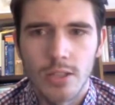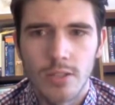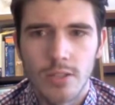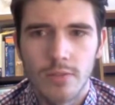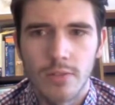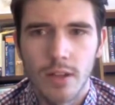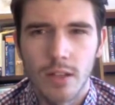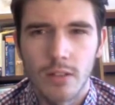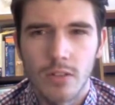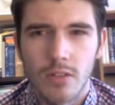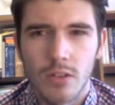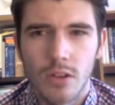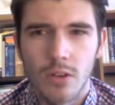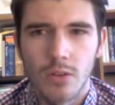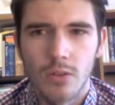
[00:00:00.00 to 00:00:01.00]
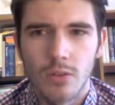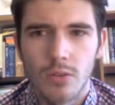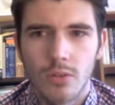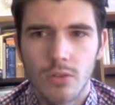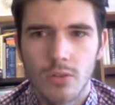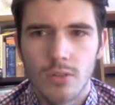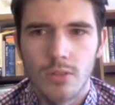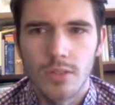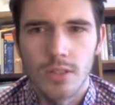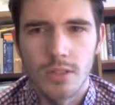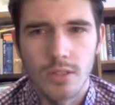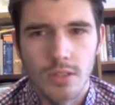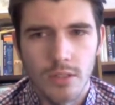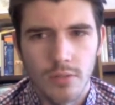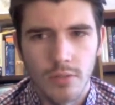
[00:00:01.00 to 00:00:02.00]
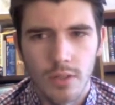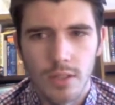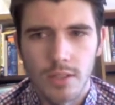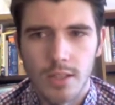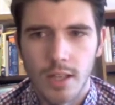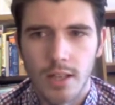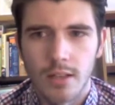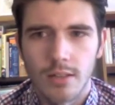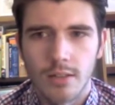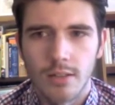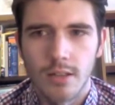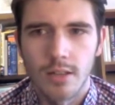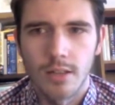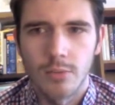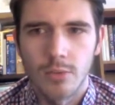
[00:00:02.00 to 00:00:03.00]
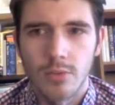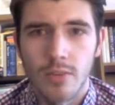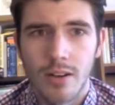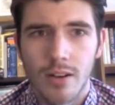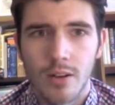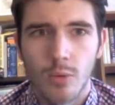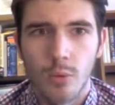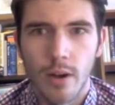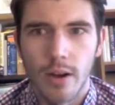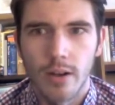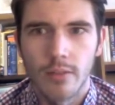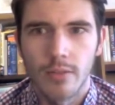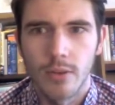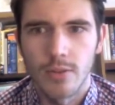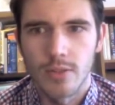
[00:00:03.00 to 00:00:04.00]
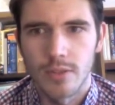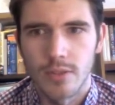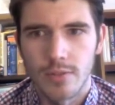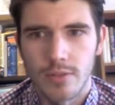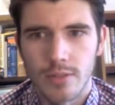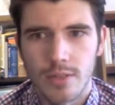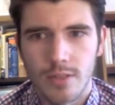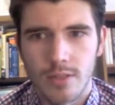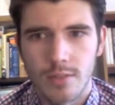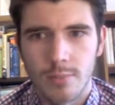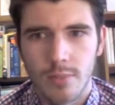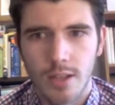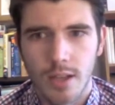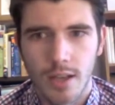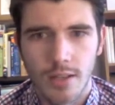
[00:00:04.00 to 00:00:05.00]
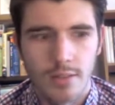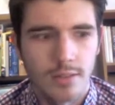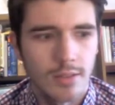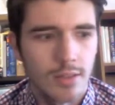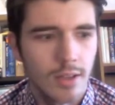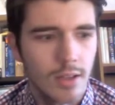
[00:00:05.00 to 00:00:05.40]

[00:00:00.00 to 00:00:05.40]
felt so different and was very aware of those differences, because